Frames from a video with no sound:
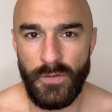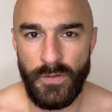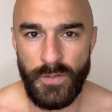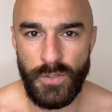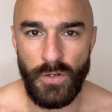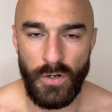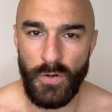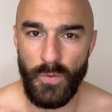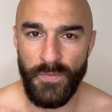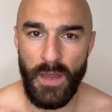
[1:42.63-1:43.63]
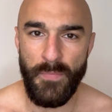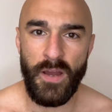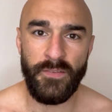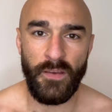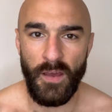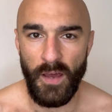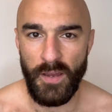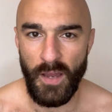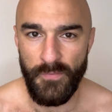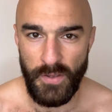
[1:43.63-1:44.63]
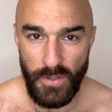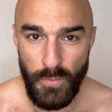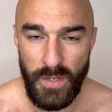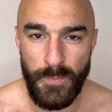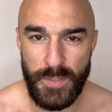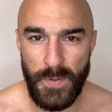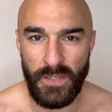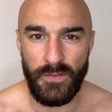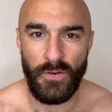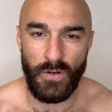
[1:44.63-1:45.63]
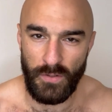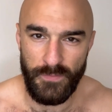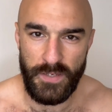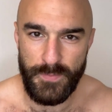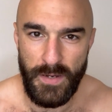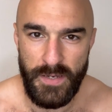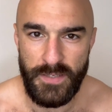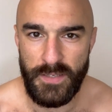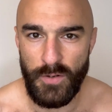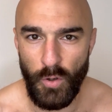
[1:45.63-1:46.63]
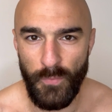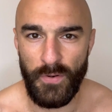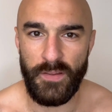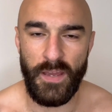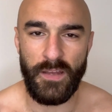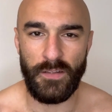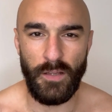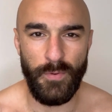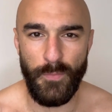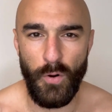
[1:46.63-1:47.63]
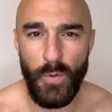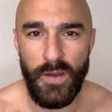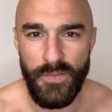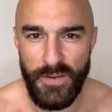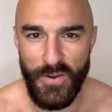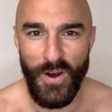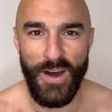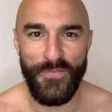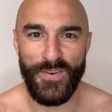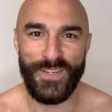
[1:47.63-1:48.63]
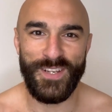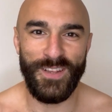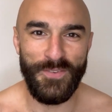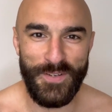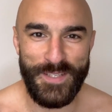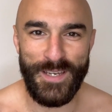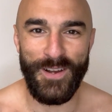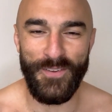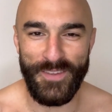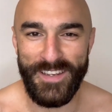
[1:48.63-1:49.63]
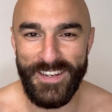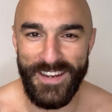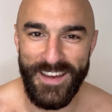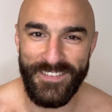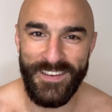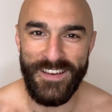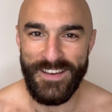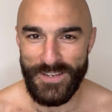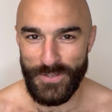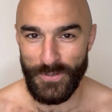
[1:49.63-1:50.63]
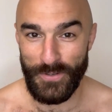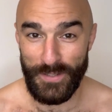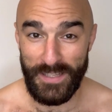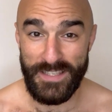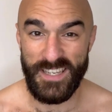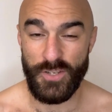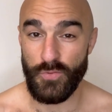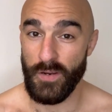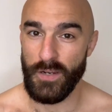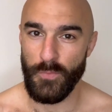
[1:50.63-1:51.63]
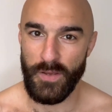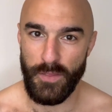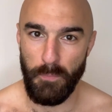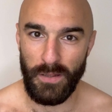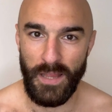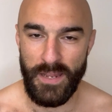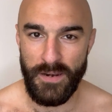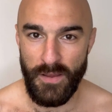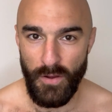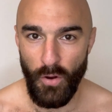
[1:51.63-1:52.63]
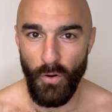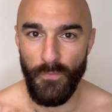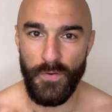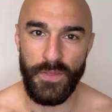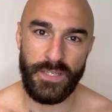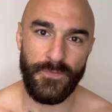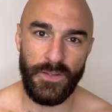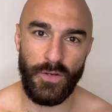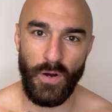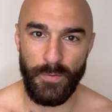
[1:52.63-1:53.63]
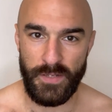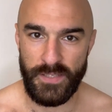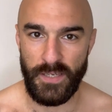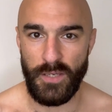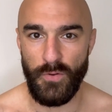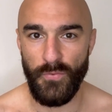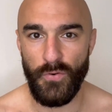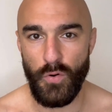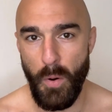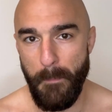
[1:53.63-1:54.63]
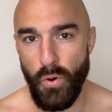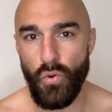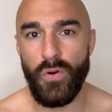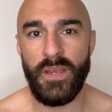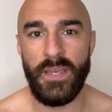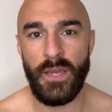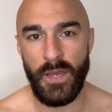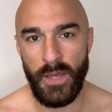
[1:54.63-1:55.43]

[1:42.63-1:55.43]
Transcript: So with that in mind, I have a unique perspective on all of these matters. Hopefully they add a little bit more weight than your average lunatic on the internet. So let's get straight into it. The plan of this video, I'm going to take you through pre-work